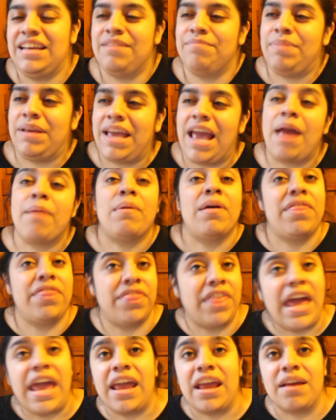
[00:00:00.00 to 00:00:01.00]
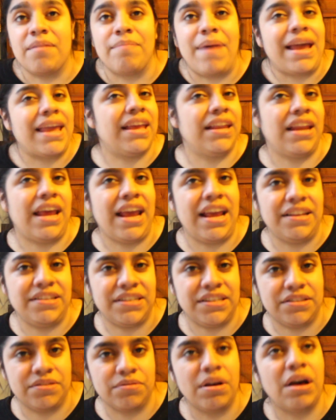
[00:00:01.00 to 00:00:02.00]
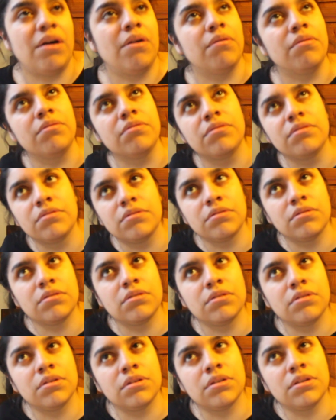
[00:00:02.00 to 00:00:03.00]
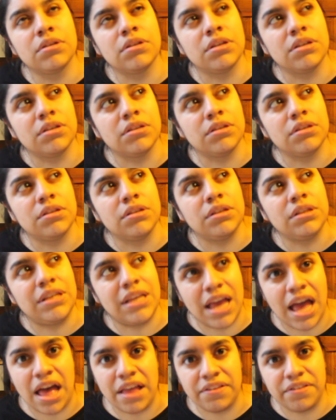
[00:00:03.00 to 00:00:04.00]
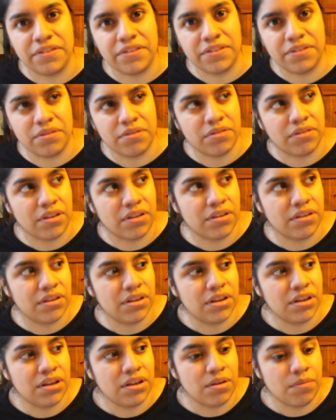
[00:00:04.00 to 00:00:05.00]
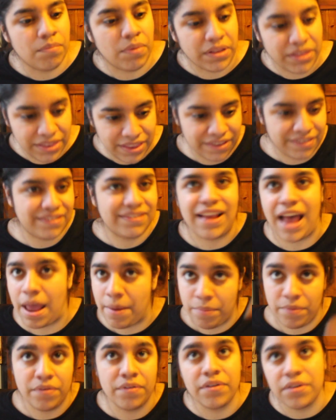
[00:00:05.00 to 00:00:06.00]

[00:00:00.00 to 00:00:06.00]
became a thing back in the 80s. Well, yes, but this type,